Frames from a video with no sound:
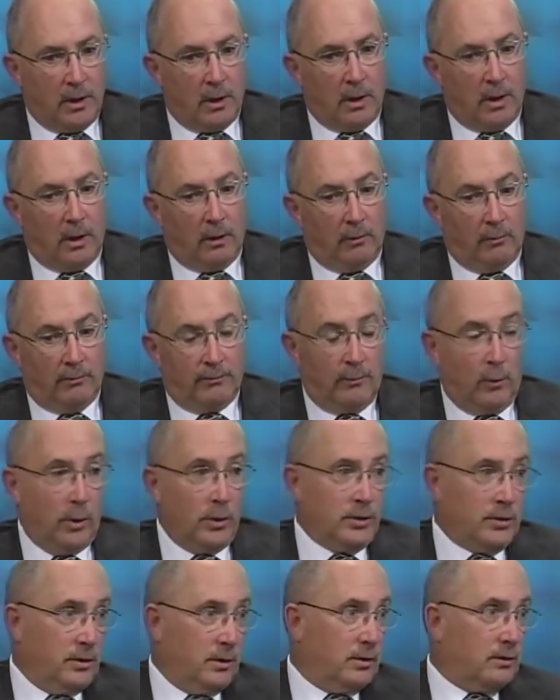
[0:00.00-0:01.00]
uh,
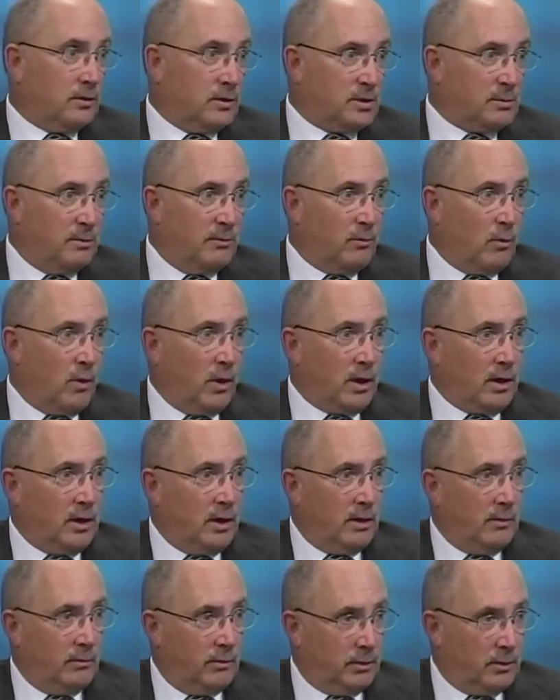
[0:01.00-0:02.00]
fortunate, just before I
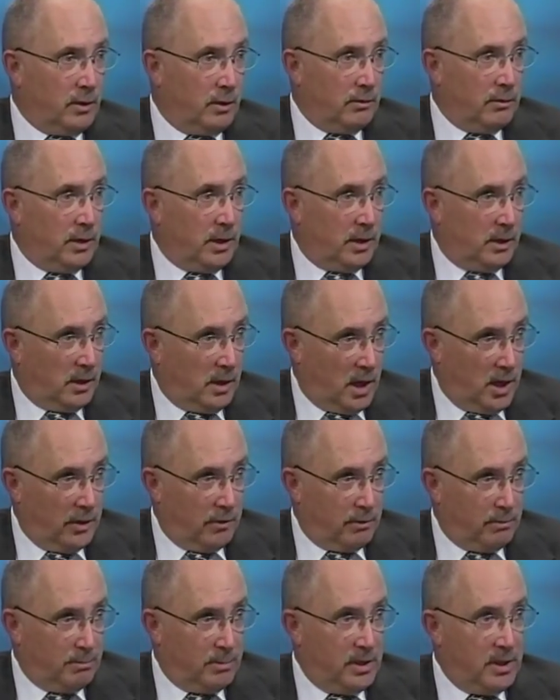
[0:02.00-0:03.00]
came, we were donated
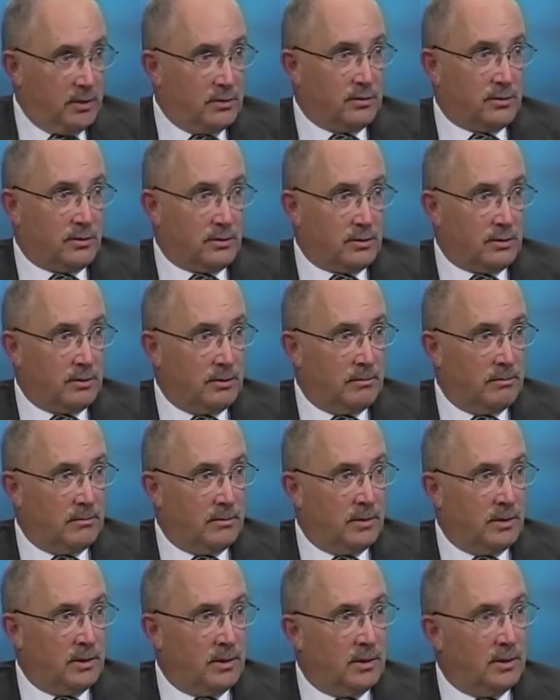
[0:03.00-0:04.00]
100 pizzas.
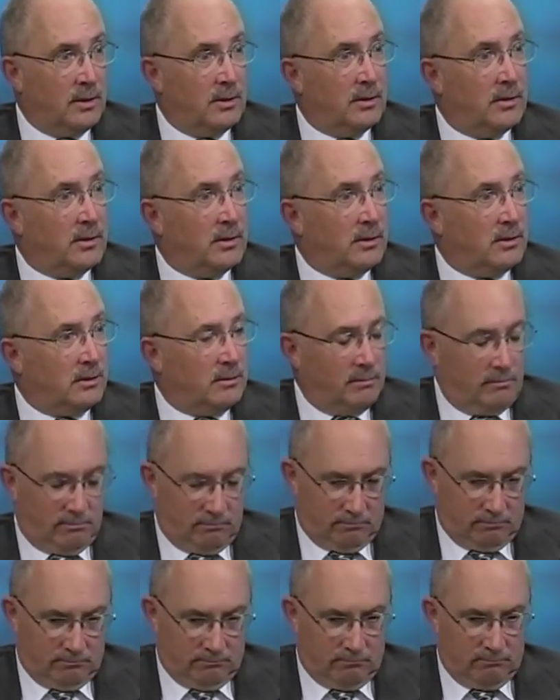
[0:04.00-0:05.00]

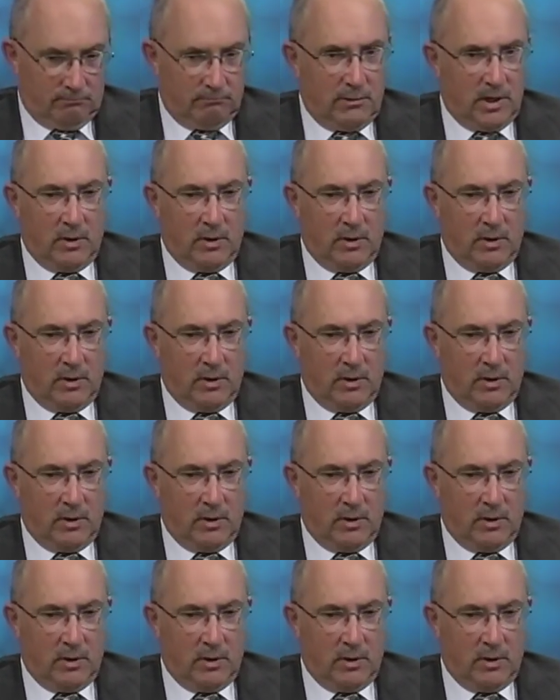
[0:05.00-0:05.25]
Wonderful.